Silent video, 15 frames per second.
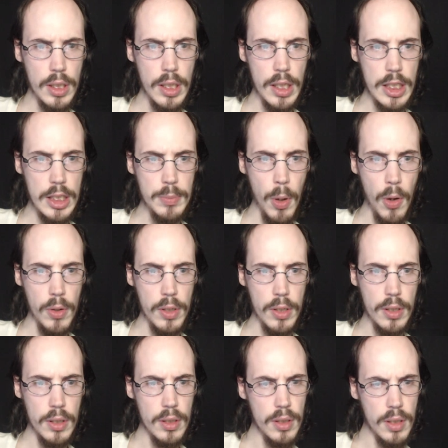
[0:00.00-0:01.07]
in the Ishbalan
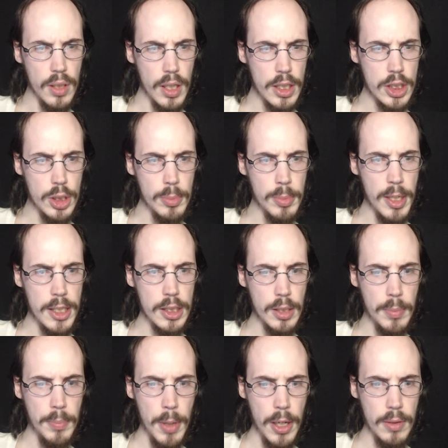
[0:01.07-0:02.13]

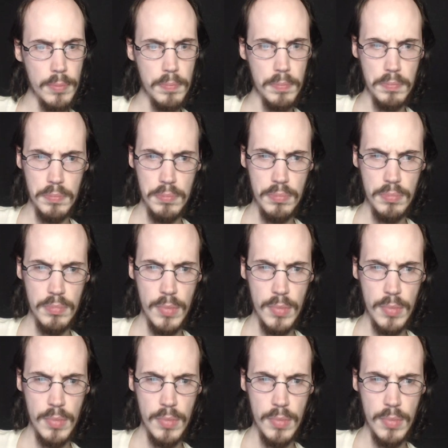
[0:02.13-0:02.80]
extermination campaign. Hmm?